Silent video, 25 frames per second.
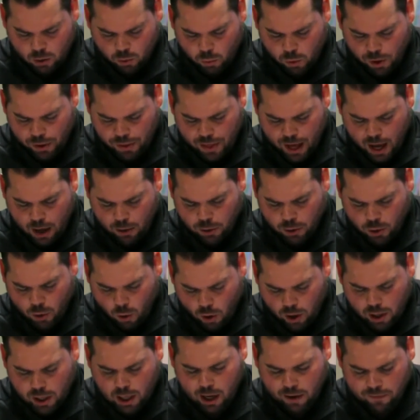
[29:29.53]
without
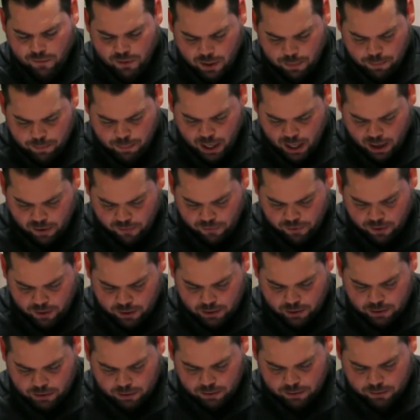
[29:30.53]
your covenant
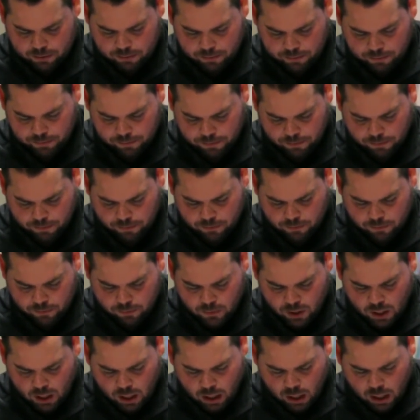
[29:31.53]
benefits.
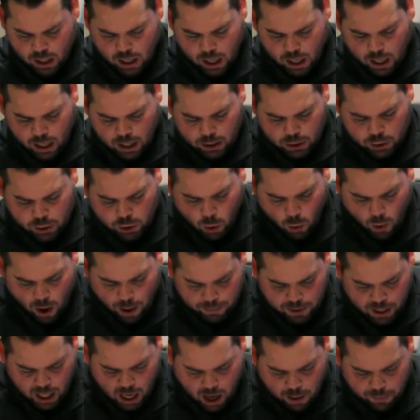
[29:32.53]
So
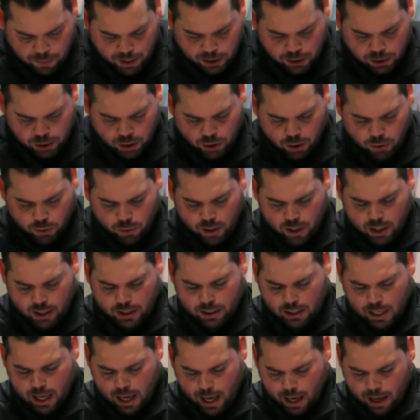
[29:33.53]
I'm coming to you
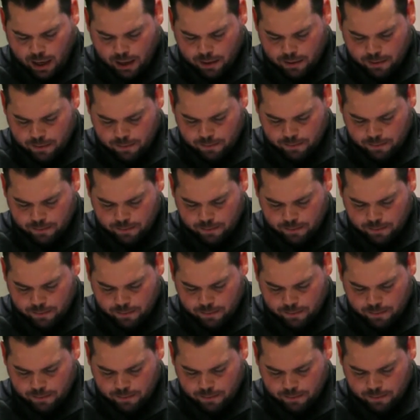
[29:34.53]
this day,